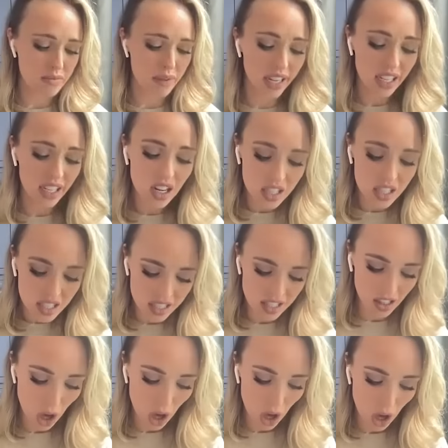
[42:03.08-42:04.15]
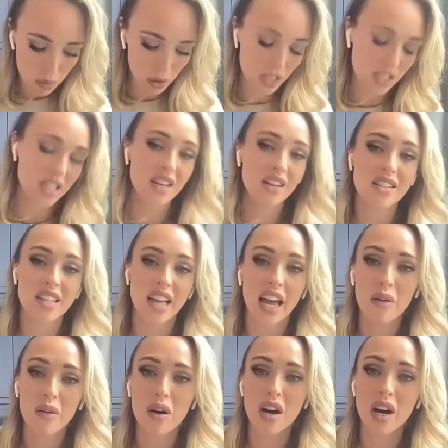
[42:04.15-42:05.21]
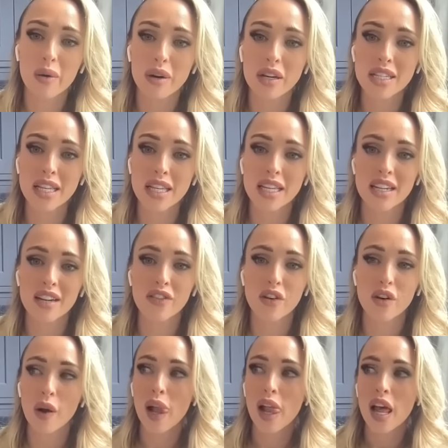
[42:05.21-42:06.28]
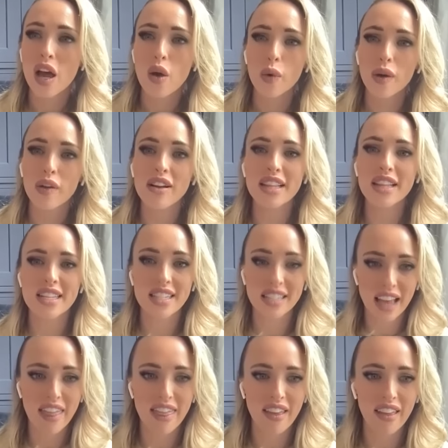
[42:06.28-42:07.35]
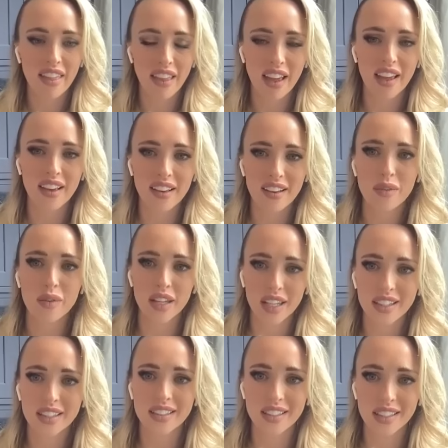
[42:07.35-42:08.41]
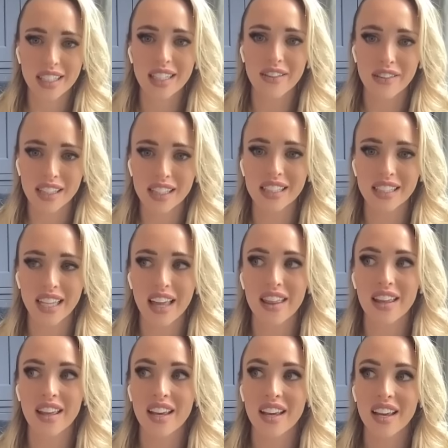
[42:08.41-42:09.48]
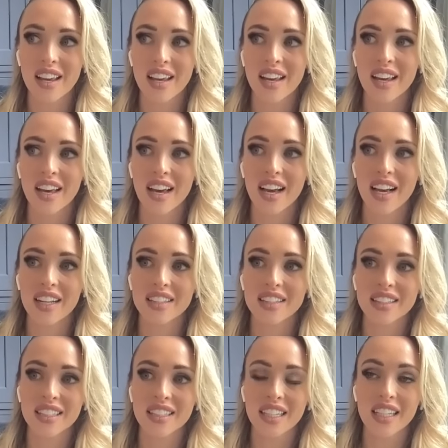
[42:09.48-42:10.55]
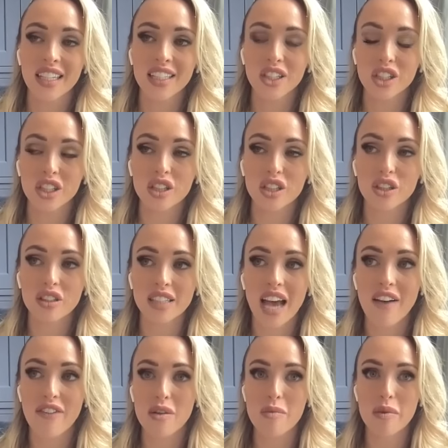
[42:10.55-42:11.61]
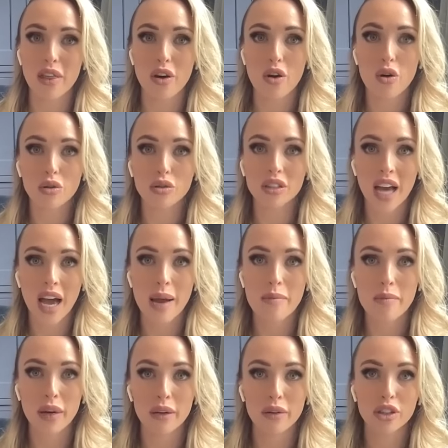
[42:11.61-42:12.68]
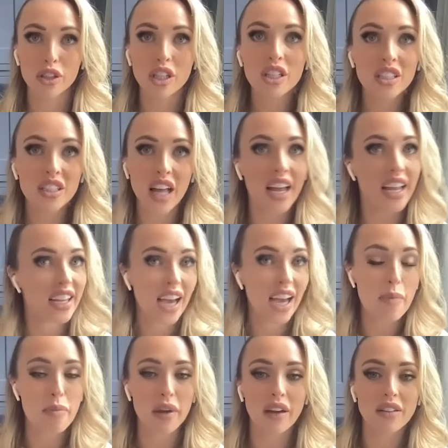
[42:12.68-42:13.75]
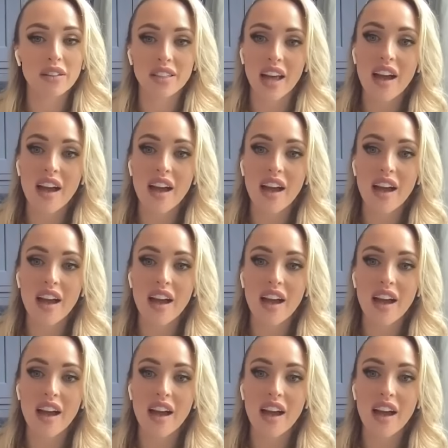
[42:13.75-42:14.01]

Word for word: god, there's a lot of blood," and I was like, "Whoa, what's this?" And I thought, we're in this together, like we see everything together, and he just looked after me the whole time, but he was just like happy I was there, I